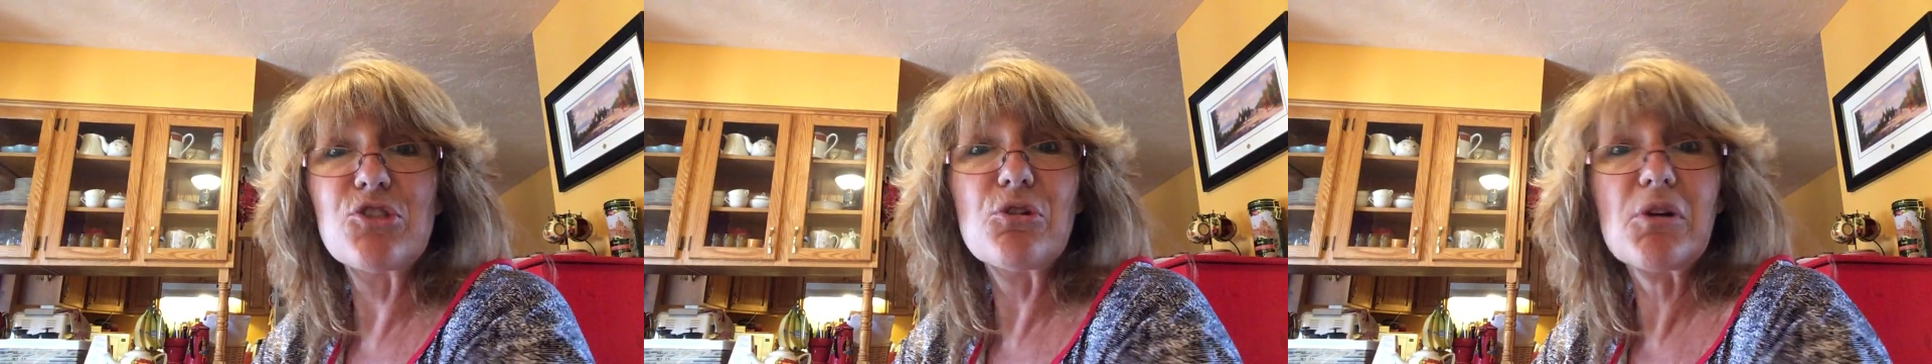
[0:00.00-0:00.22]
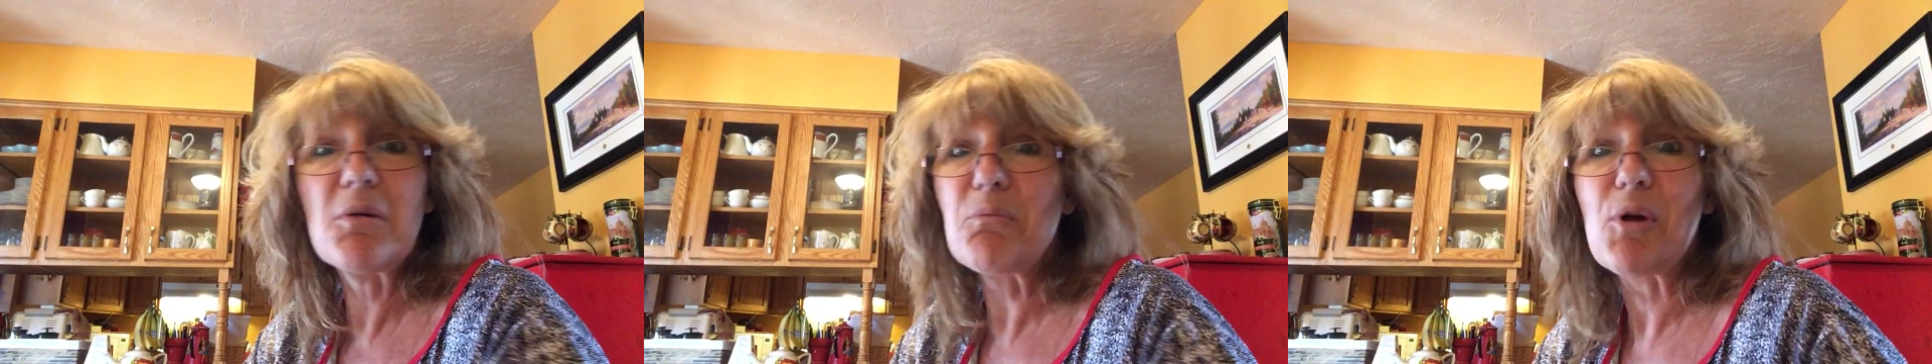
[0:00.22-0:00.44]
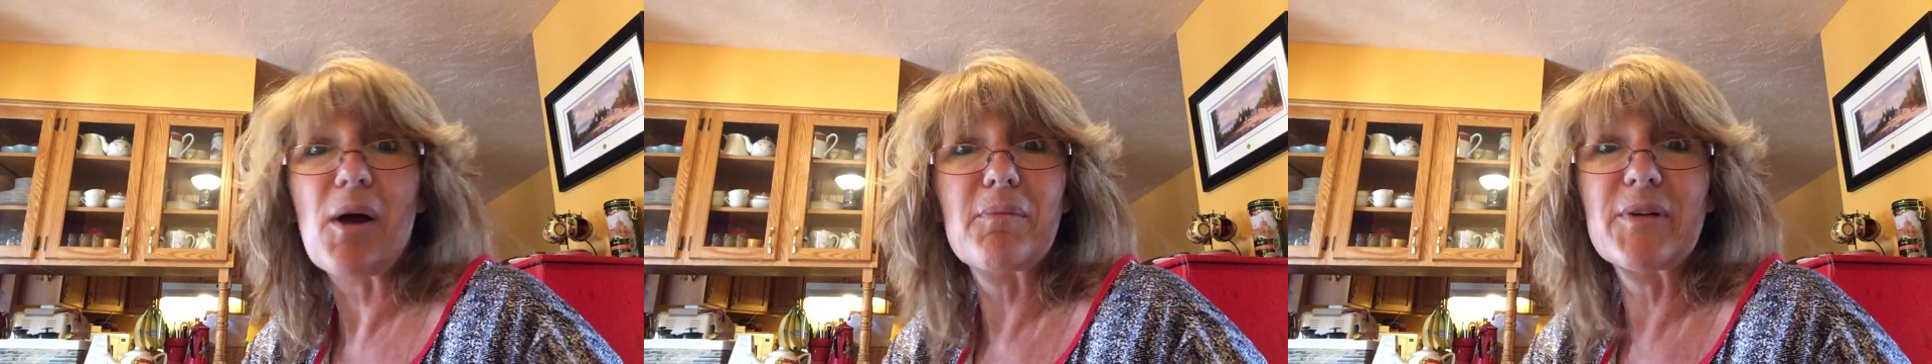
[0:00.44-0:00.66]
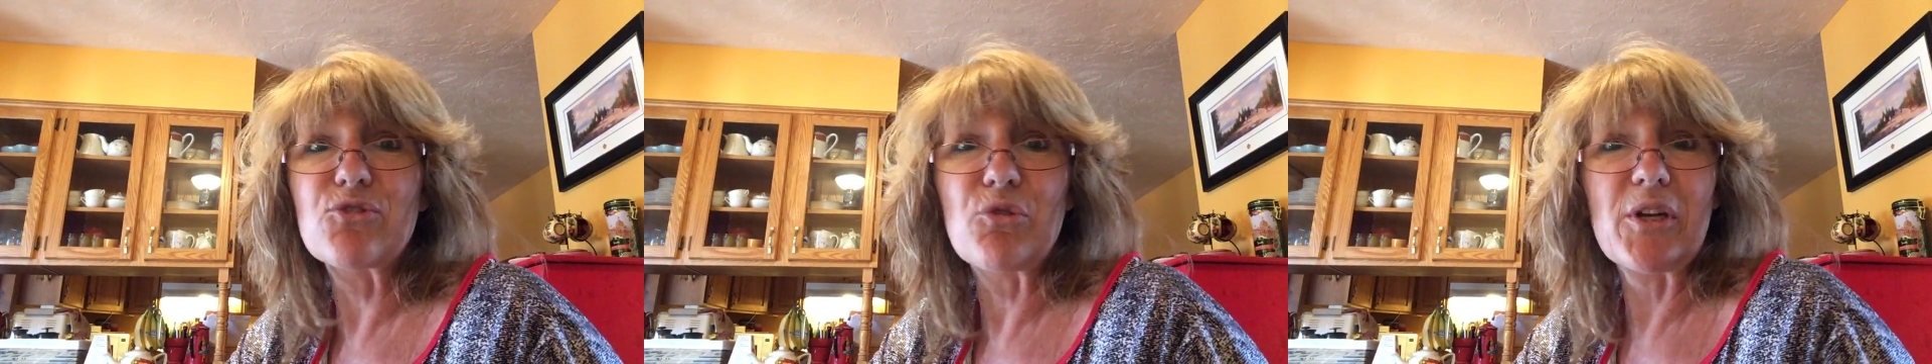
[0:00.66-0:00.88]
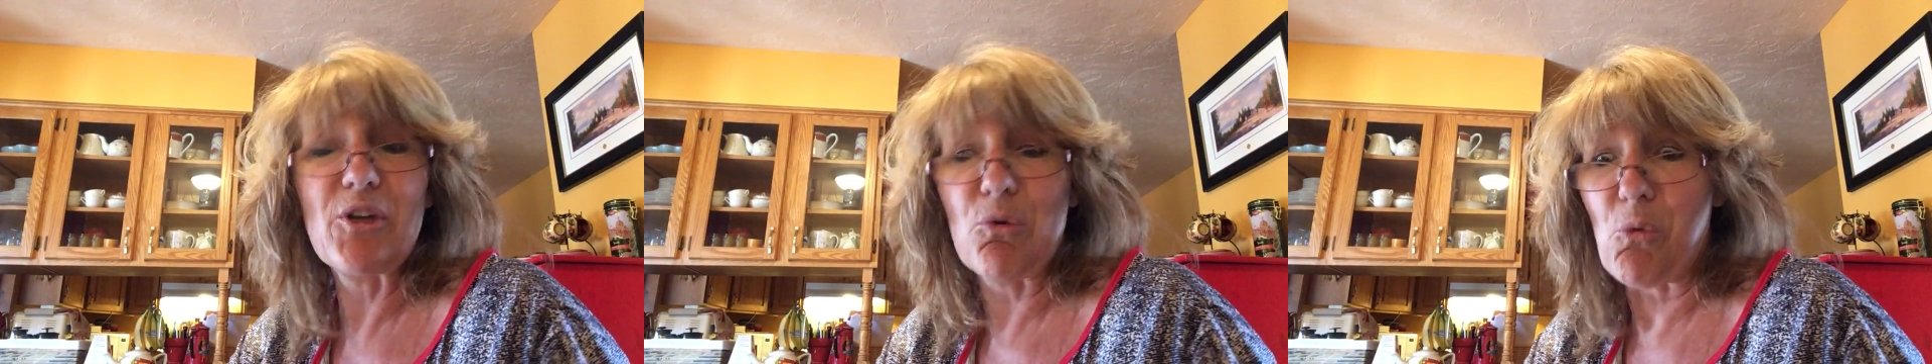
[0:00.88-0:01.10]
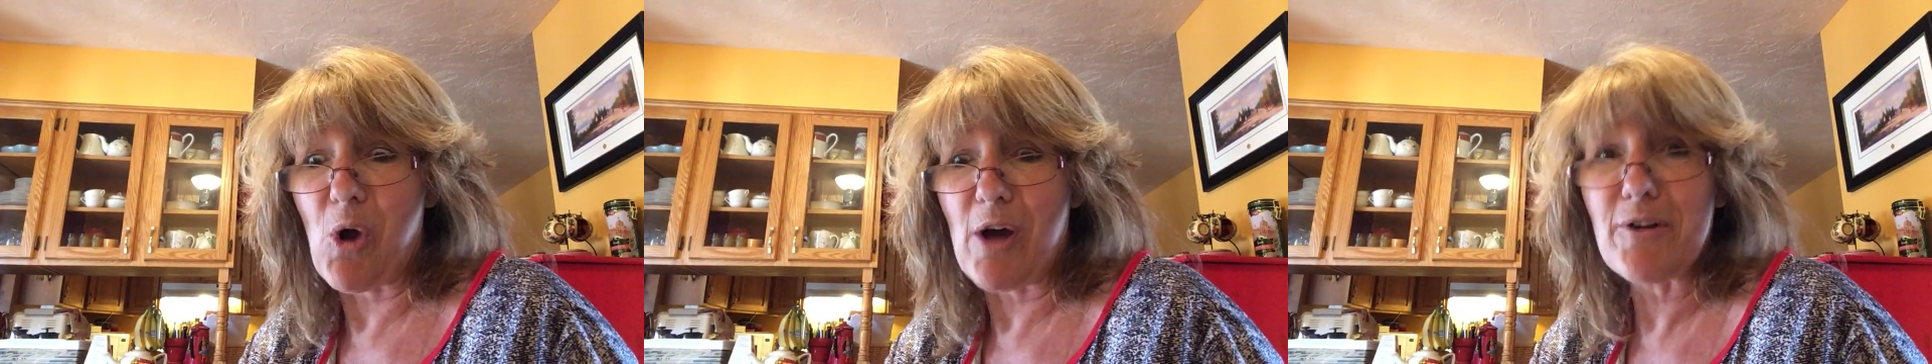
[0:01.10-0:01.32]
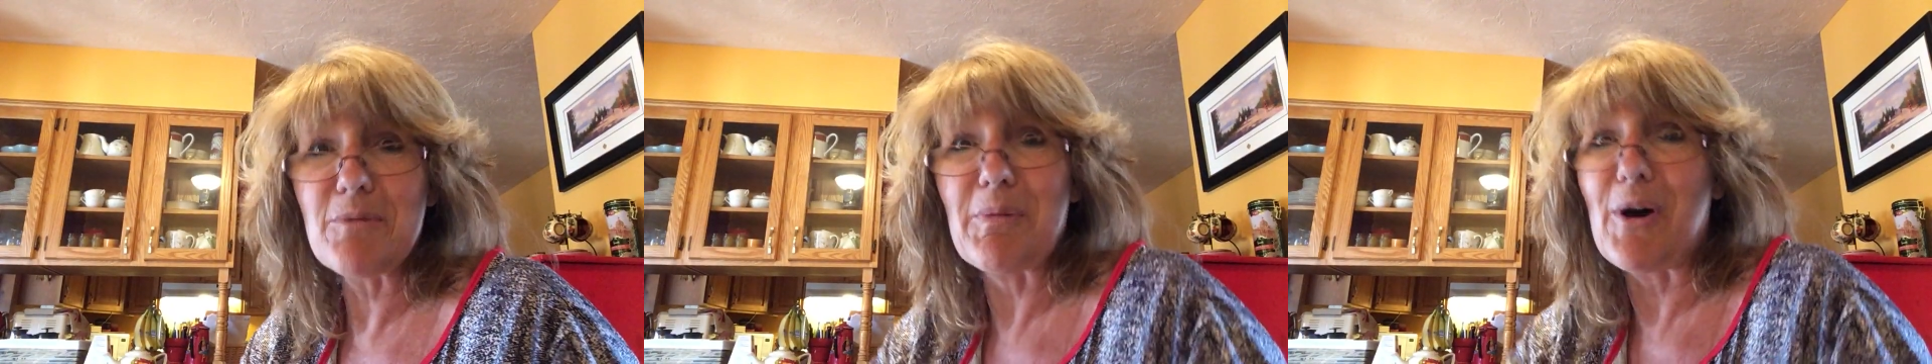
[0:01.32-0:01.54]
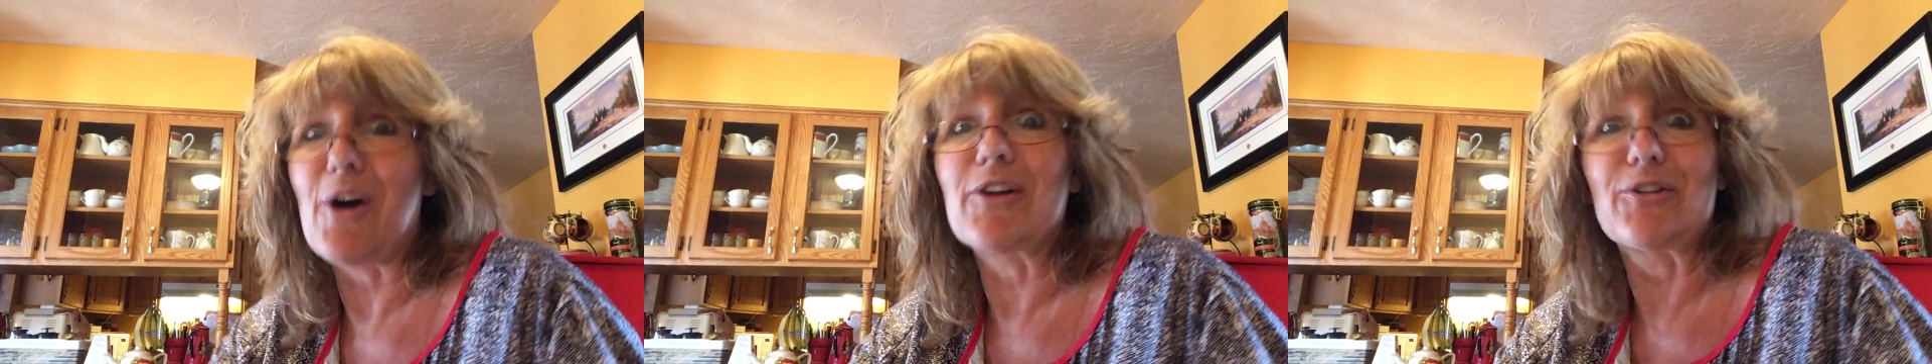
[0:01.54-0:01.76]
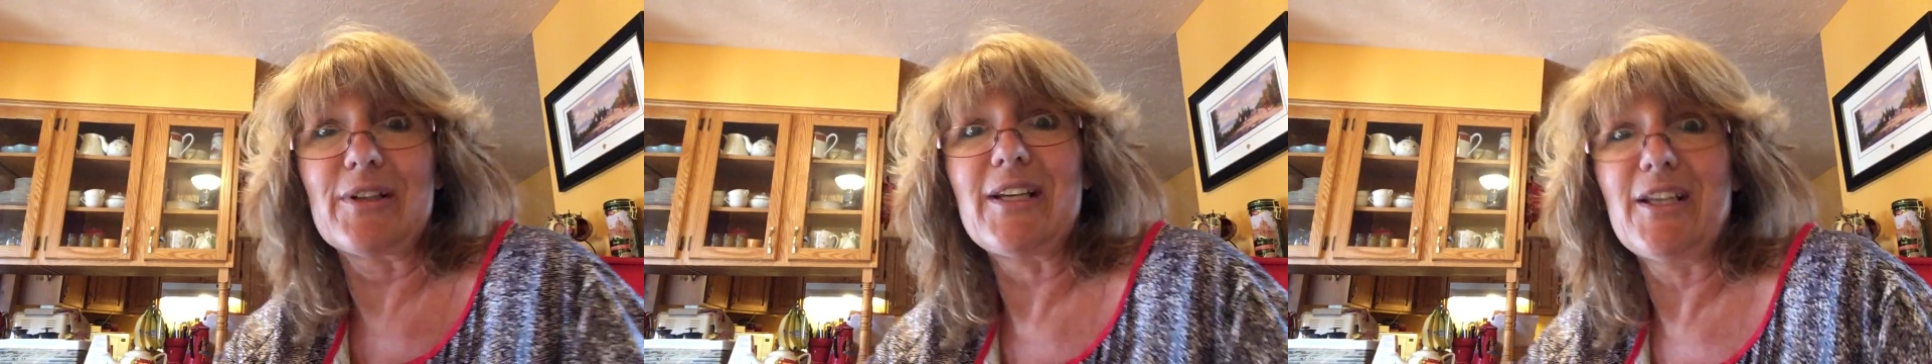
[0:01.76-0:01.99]
You can probably drink your water
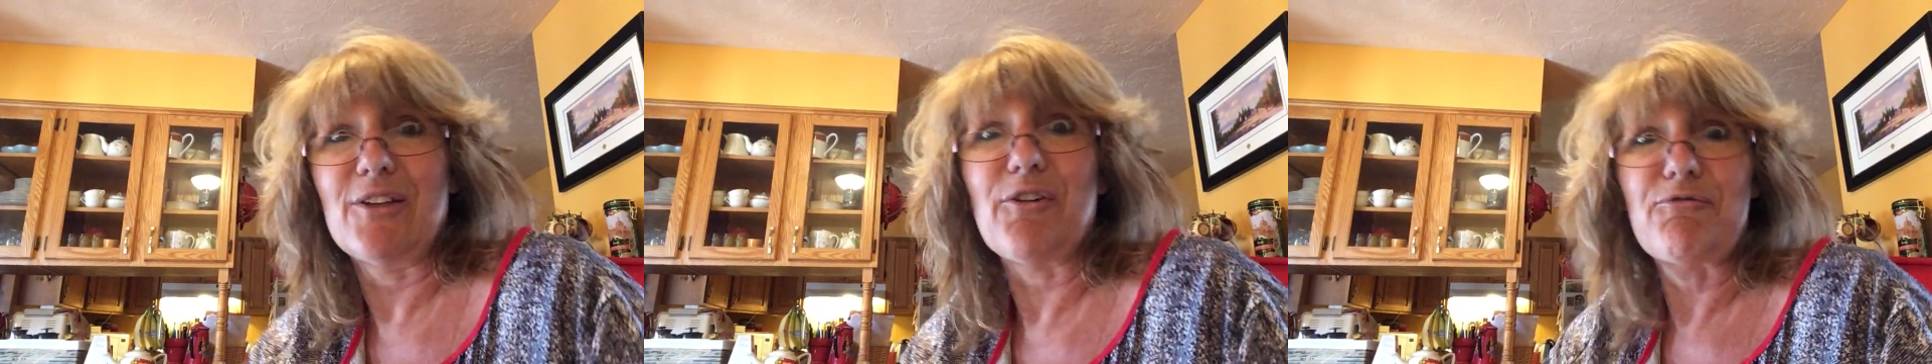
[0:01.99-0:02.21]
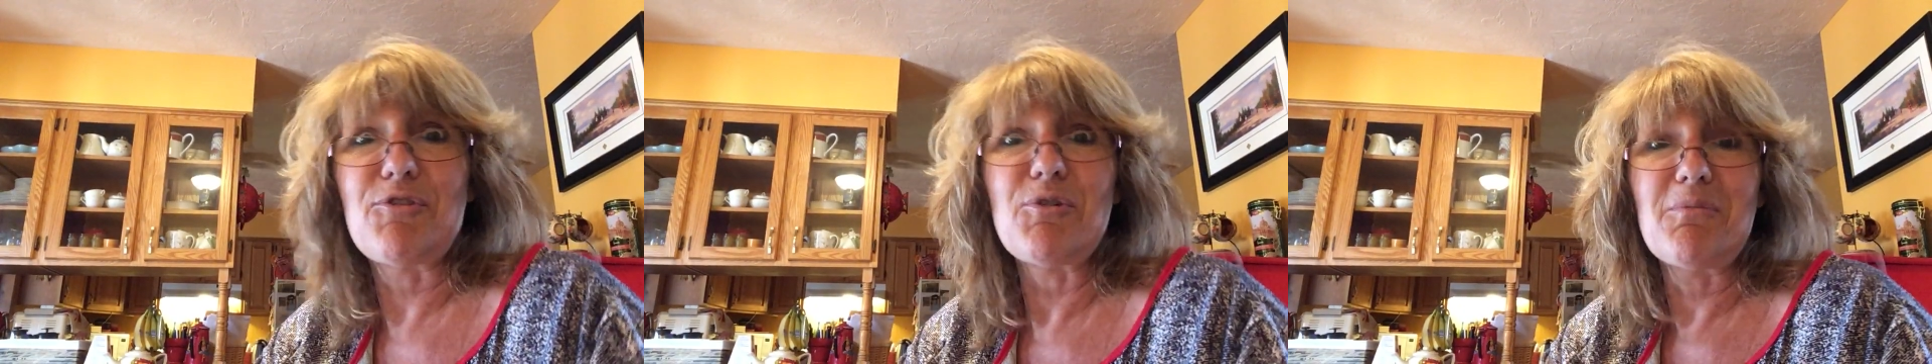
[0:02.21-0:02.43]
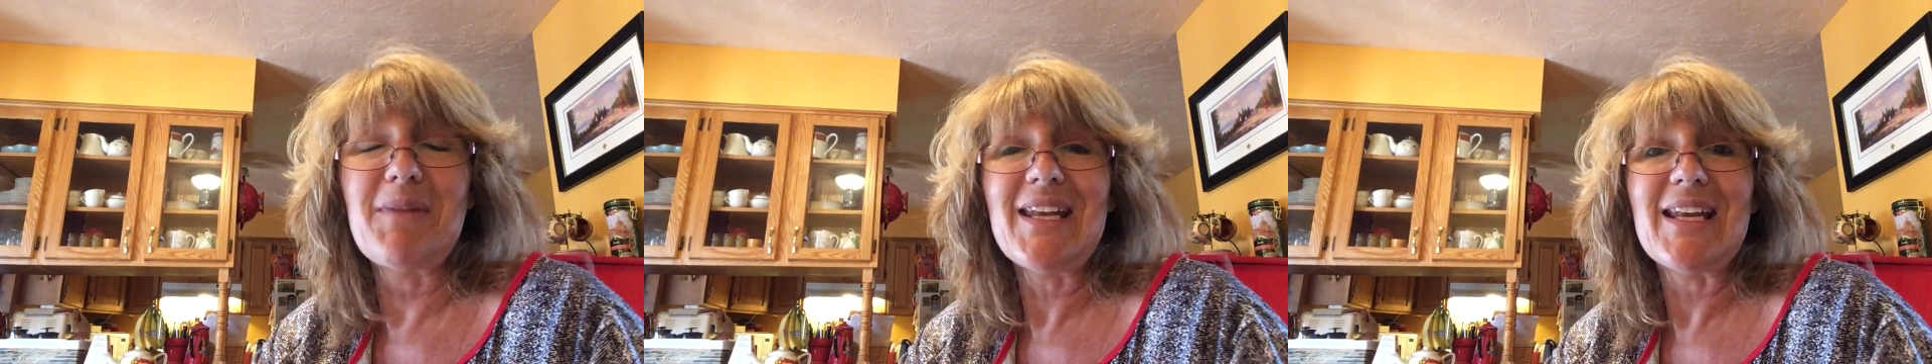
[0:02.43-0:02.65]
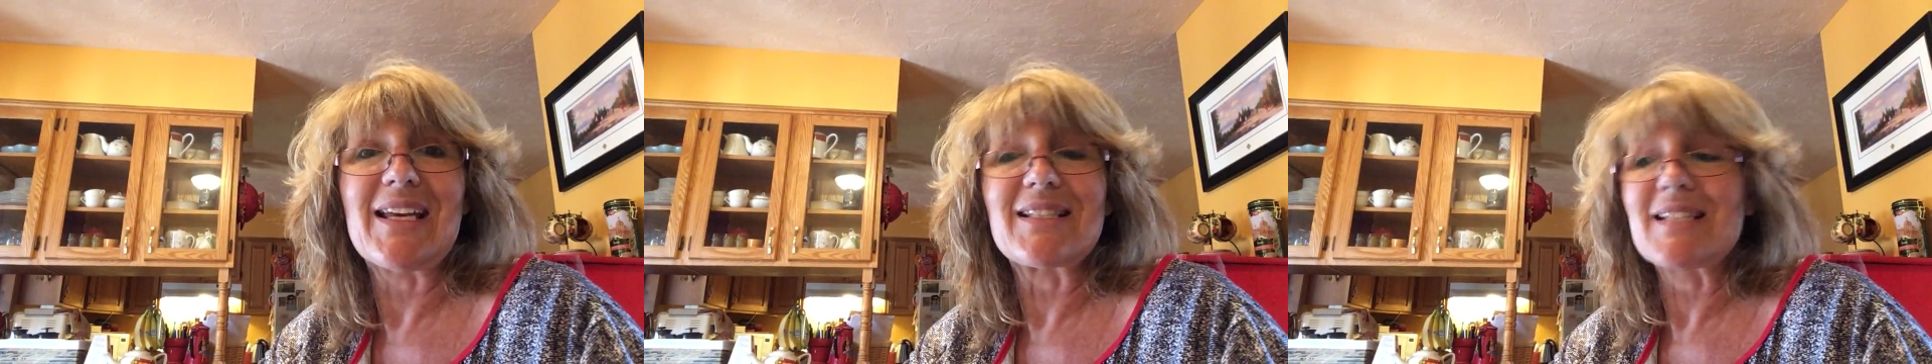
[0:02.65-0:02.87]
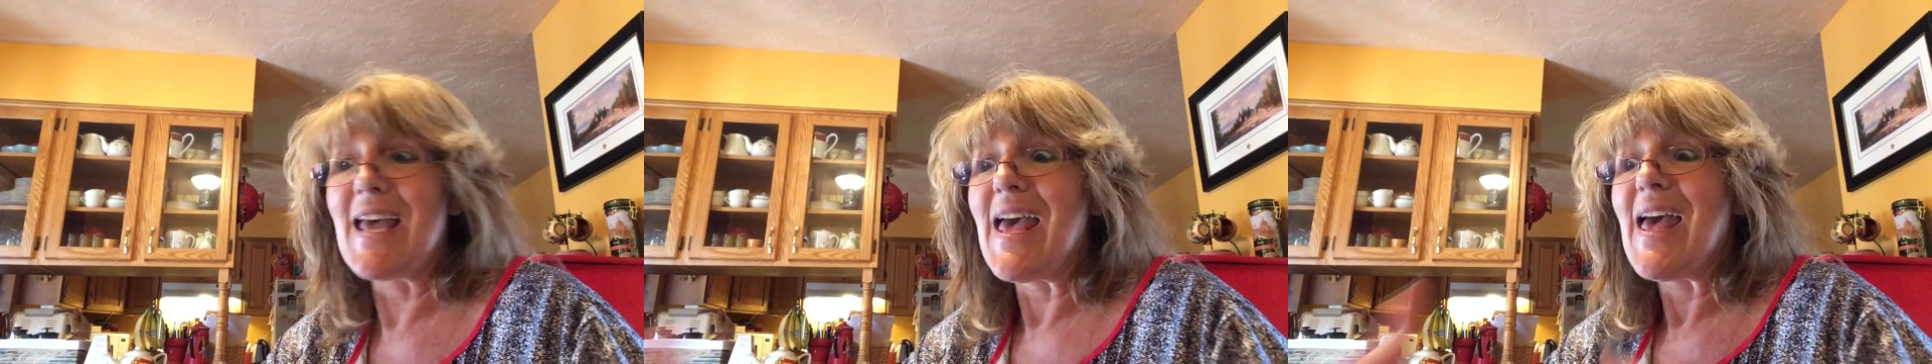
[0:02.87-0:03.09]
bottle in a few minutes.